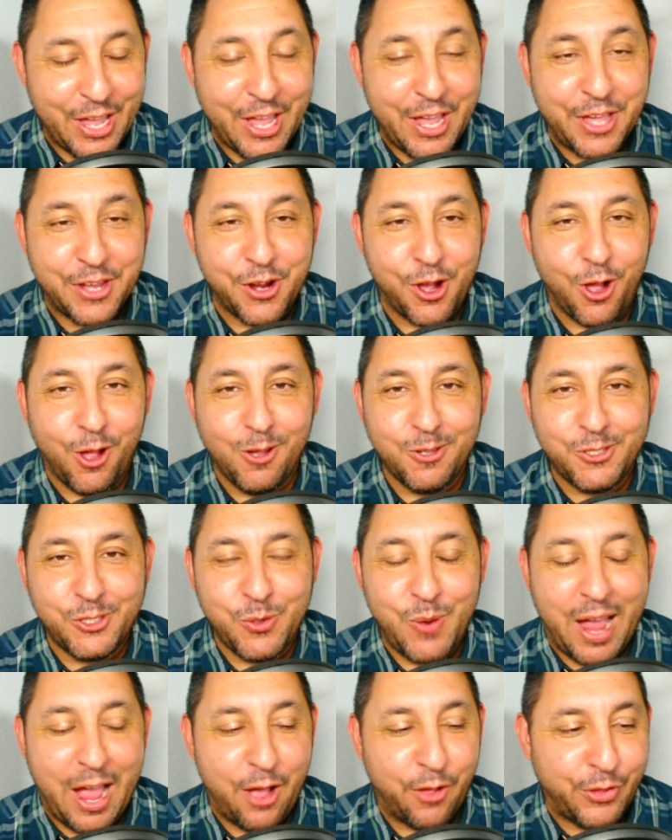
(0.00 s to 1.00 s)
And
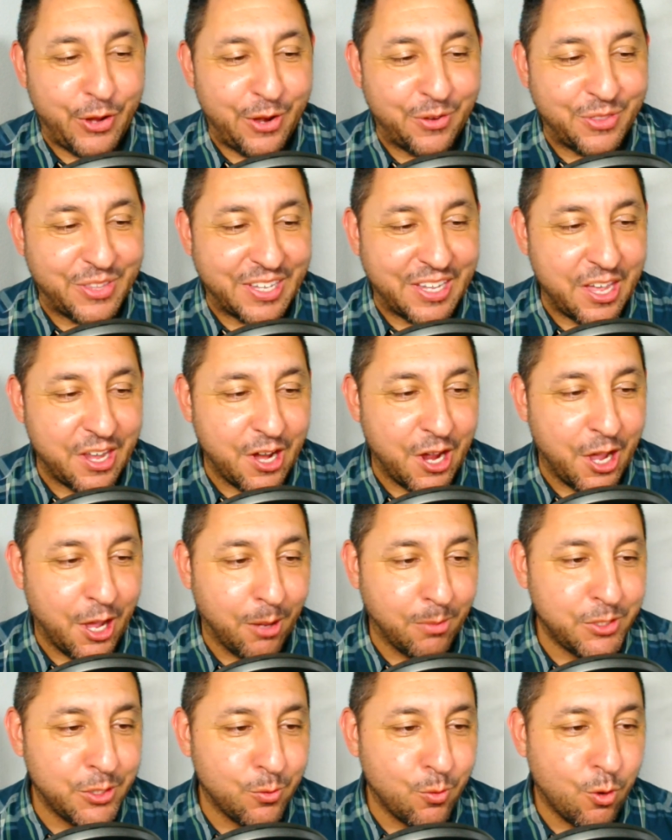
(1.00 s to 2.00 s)
also out there at the Ken
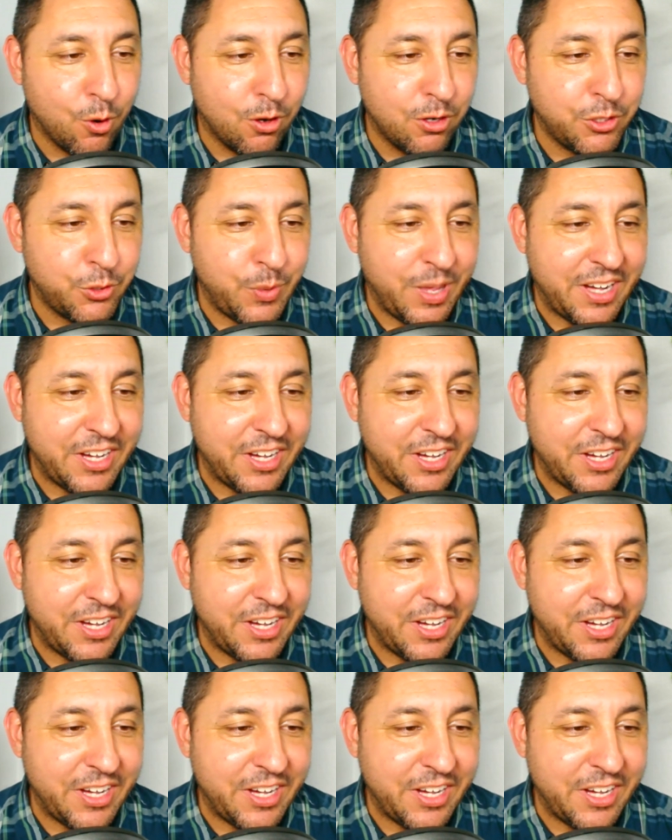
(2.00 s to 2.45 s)
Hubbs Awards,